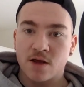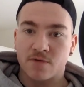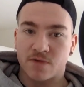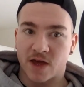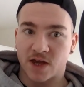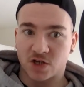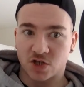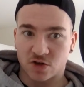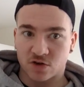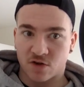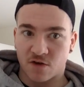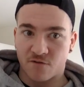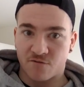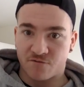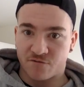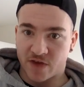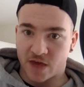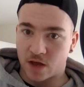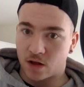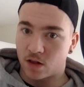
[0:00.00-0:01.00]
They just
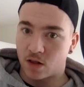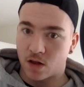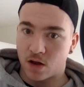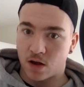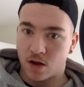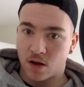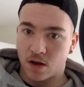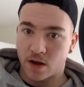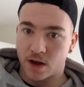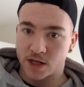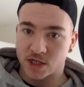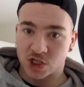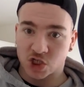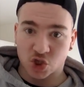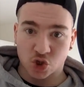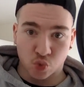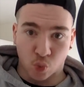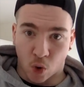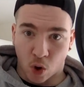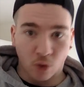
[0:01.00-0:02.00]
feel
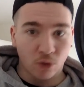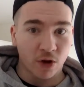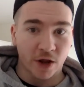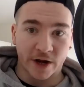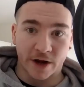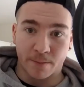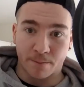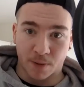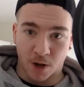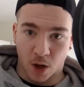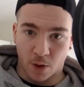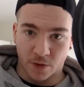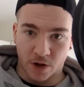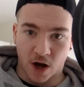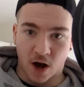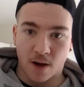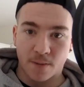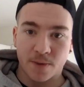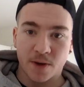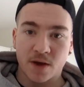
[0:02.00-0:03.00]
swollen and blown
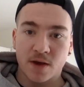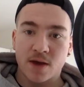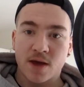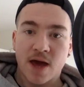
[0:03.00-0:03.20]
up.